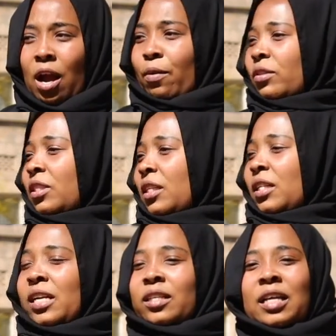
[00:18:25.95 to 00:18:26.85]
I was
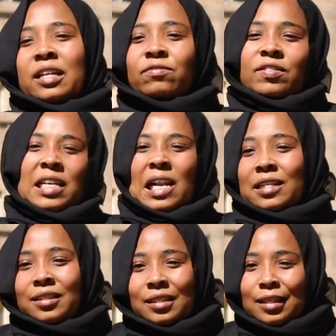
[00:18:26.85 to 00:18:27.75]
just like that
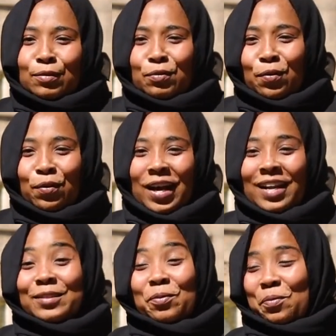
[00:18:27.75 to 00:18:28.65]
freelancing, you know,
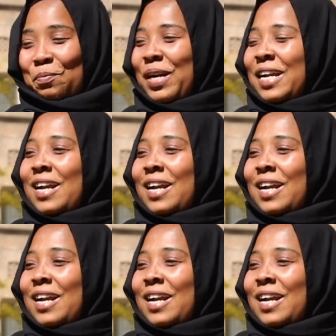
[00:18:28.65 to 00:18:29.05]
at home.